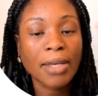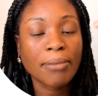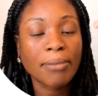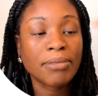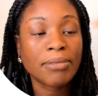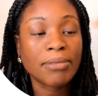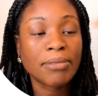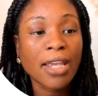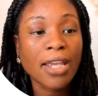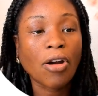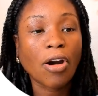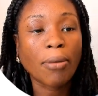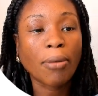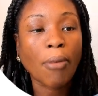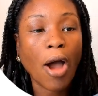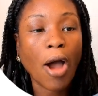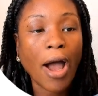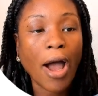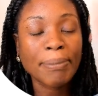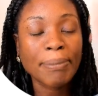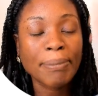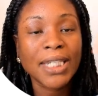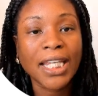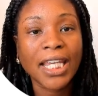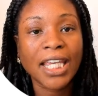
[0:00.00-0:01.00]
They are
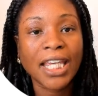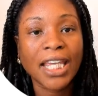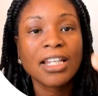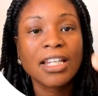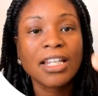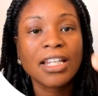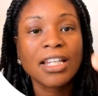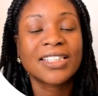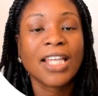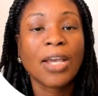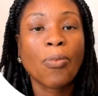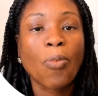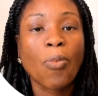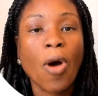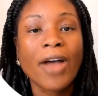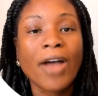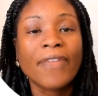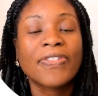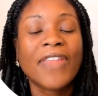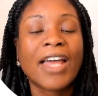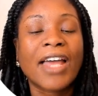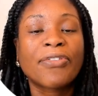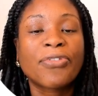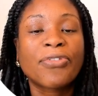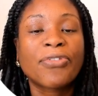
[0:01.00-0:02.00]
opting in because they
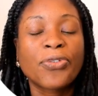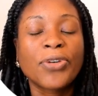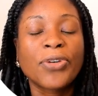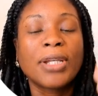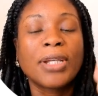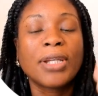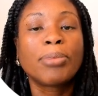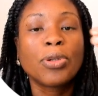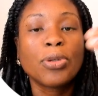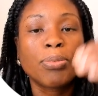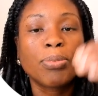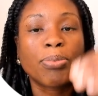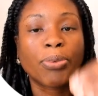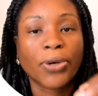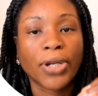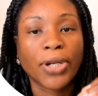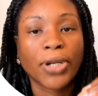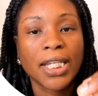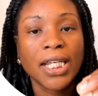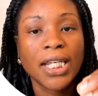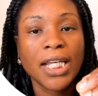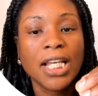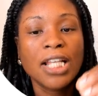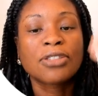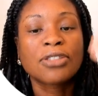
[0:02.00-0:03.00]
want that free
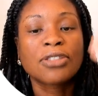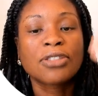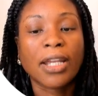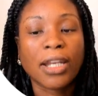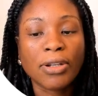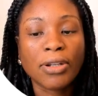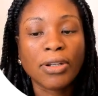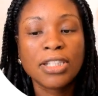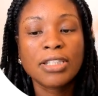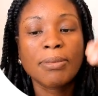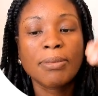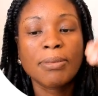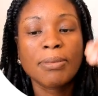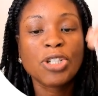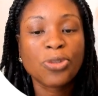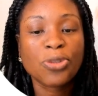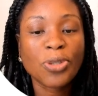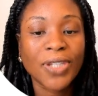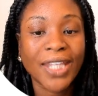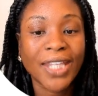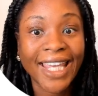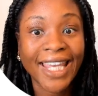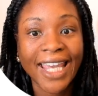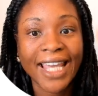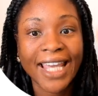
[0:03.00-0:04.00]
blueprint. So I need to make
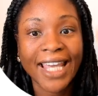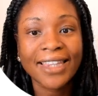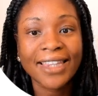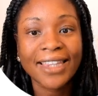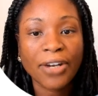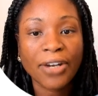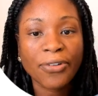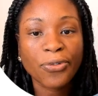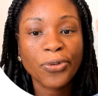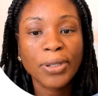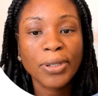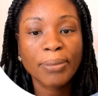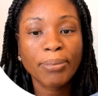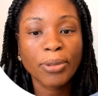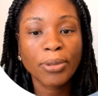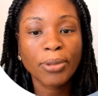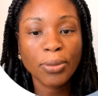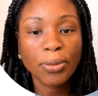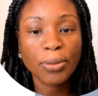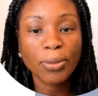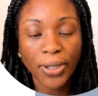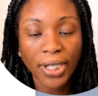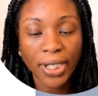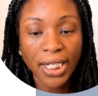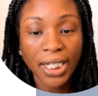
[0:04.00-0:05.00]
sure they get that free
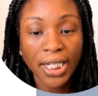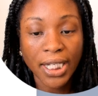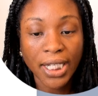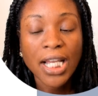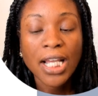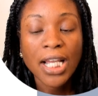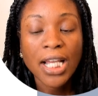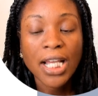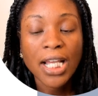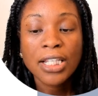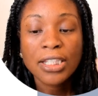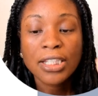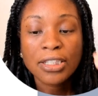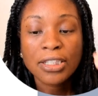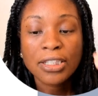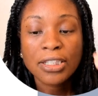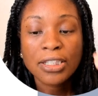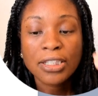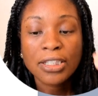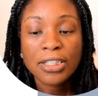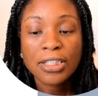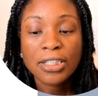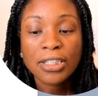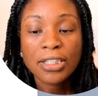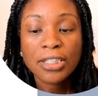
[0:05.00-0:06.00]
blueprint. So I'm
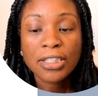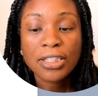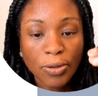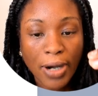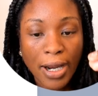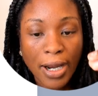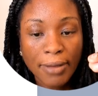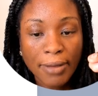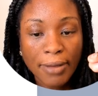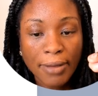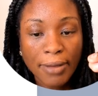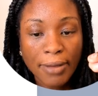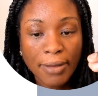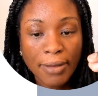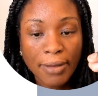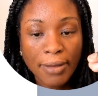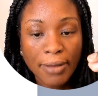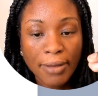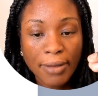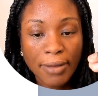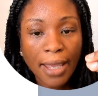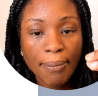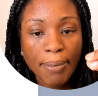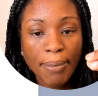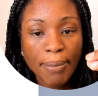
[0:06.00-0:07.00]
going to subscribe them to the
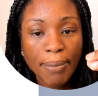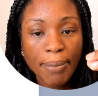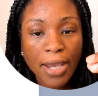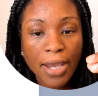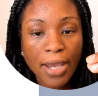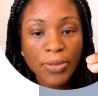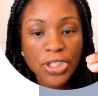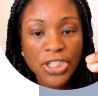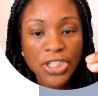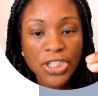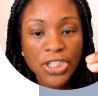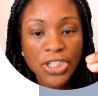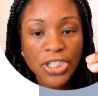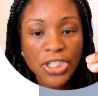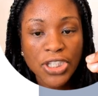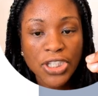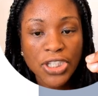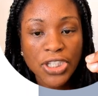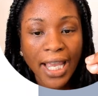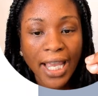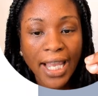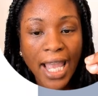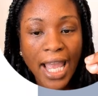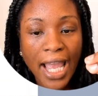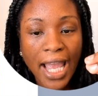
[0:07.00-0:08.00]
campaign, which is
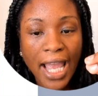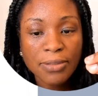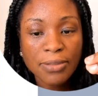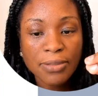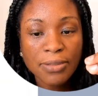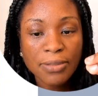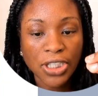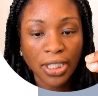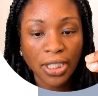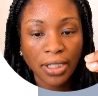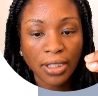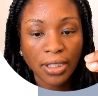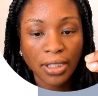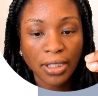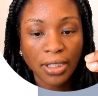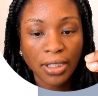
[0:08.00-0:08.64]
AI Cash Machine.